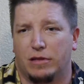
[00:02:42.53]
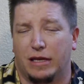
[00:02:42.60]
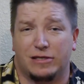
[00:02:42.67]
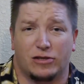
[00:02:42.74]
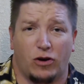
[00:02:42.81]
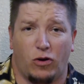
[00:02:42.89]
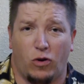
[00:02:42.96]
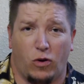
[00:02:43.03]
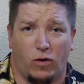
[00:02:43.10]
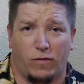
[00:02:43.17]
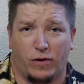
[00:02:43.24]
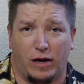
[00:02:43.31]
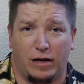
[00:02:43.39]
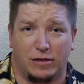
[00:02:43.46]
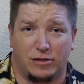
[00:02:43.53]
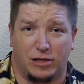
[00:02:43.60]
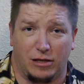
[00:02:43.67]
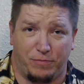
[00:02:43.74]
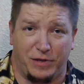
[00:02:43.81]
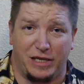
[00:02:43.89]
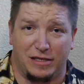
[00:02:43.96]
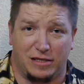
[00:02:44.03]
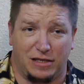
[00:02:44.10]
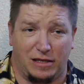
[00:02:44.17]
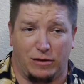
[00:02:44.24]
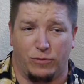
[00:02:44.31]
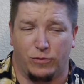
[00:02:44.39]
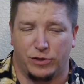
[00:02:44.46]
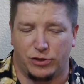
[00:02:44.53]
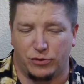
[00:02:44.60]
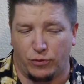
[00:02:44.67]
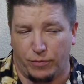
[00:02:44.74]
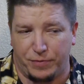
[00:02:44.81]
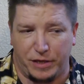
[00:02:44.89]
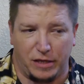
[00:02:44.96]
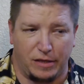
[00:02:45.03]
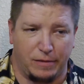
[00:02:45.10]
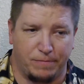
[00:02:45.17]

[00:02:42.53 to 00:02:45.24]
Let's go over to the PC, which will be